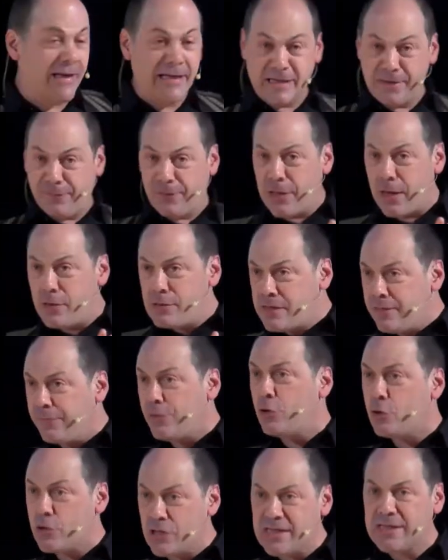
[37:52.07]
So, for those of you
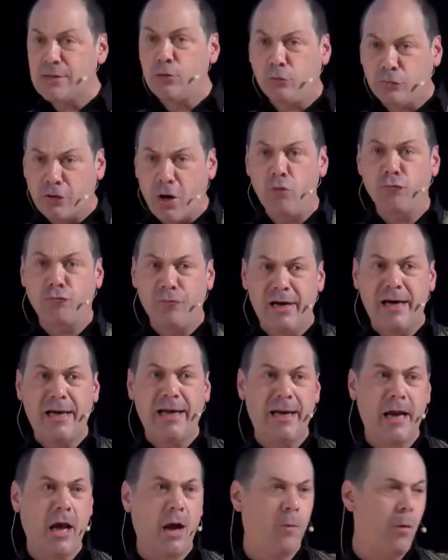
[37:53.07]
that still don't really
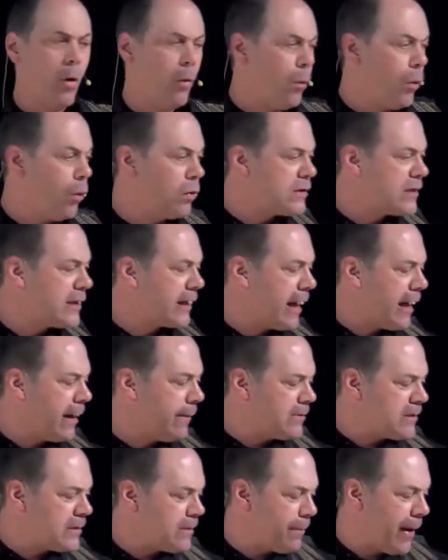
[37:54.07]
know what Watergate
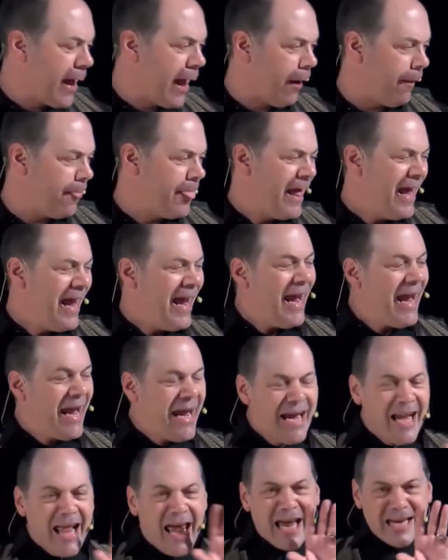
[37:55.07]
was about,
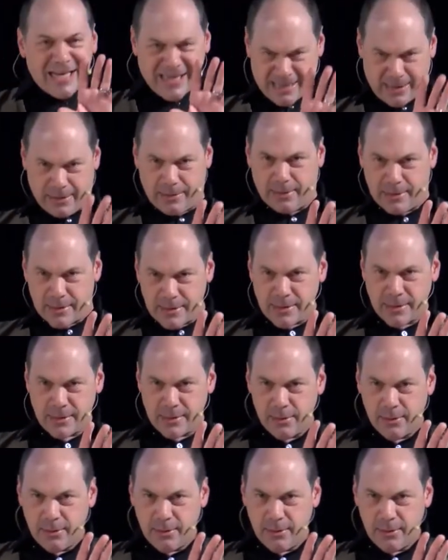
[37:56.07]
in essence,